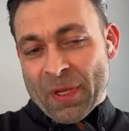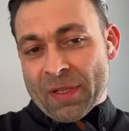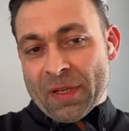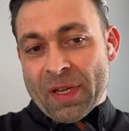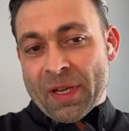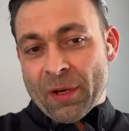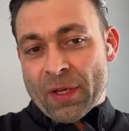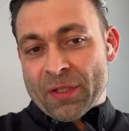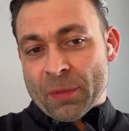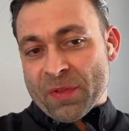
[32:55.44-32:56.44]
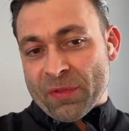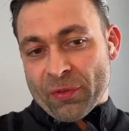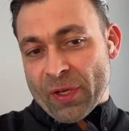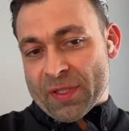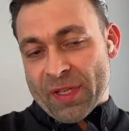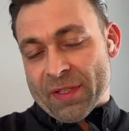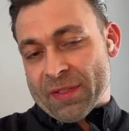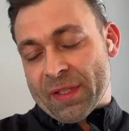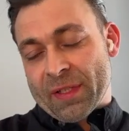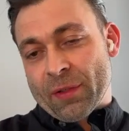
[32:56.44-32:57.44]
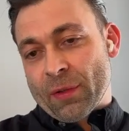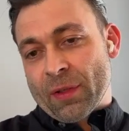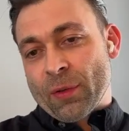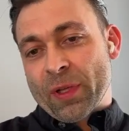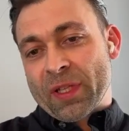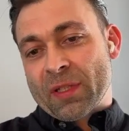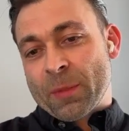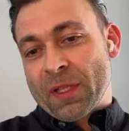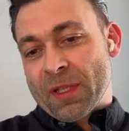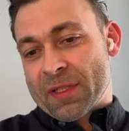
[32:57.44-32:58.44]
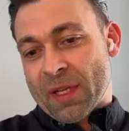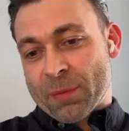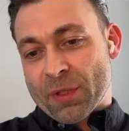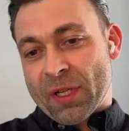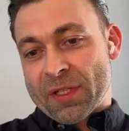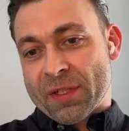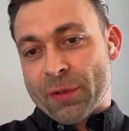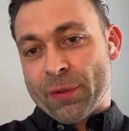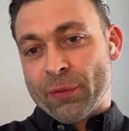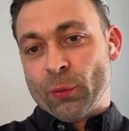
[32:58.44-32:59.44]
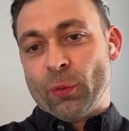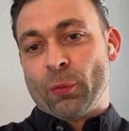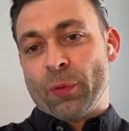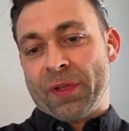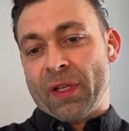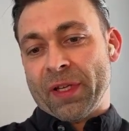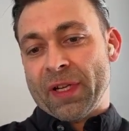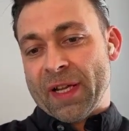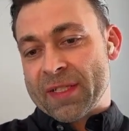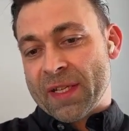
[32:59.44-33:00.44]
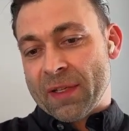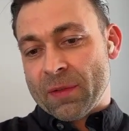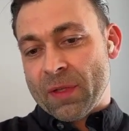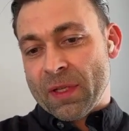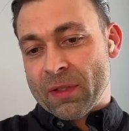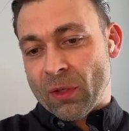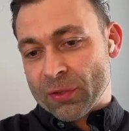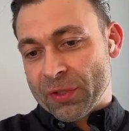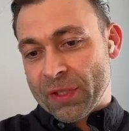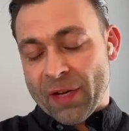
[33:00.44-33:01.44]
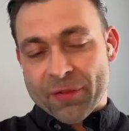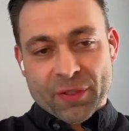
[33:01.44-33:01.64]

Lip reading: I mean, here in terms of the direct sales, like, you want that to be the exception, not necessarily the rule with delegated, I'd say largely.